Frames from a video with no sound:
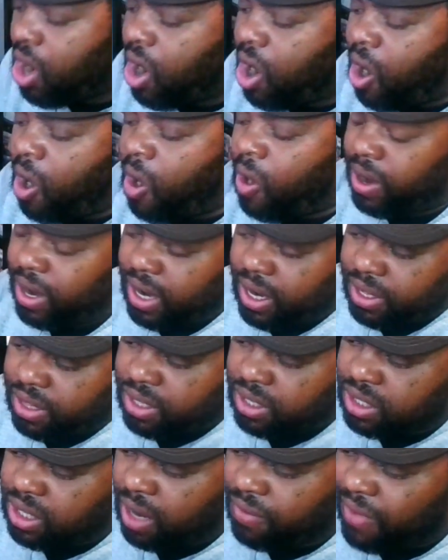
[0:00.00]
all the other
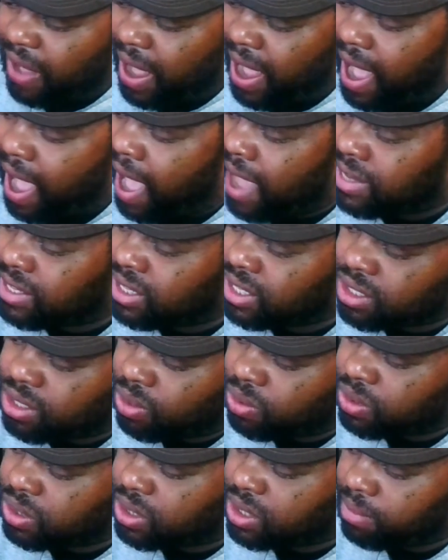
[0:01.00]
stuff. I, I just
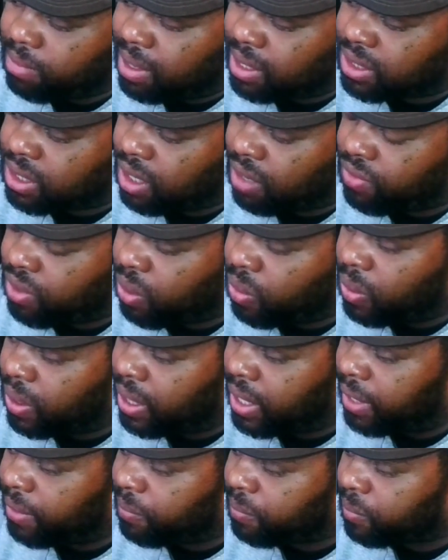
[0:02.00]
don't see myself doing
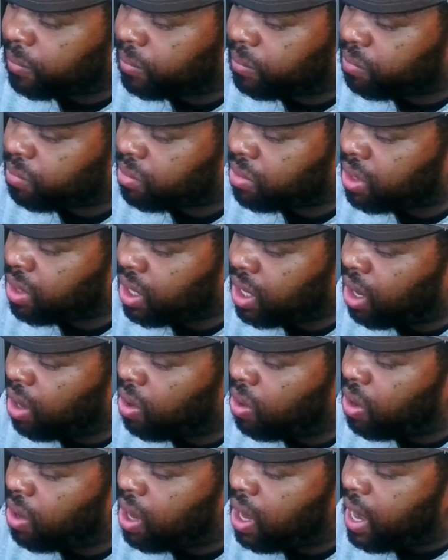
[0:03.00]
it. You
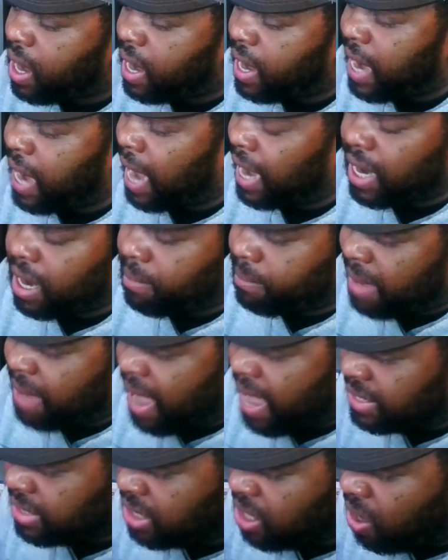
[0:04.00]
know? And I can
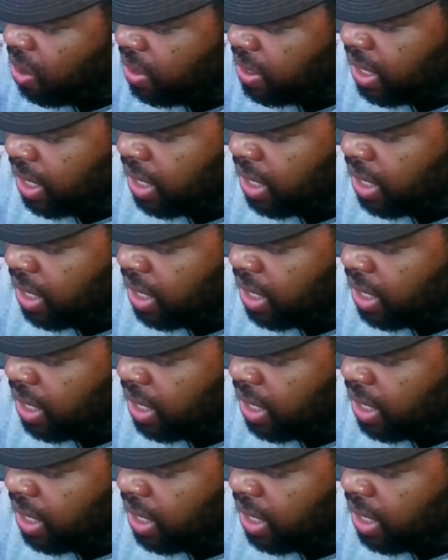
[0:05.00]
imagine all the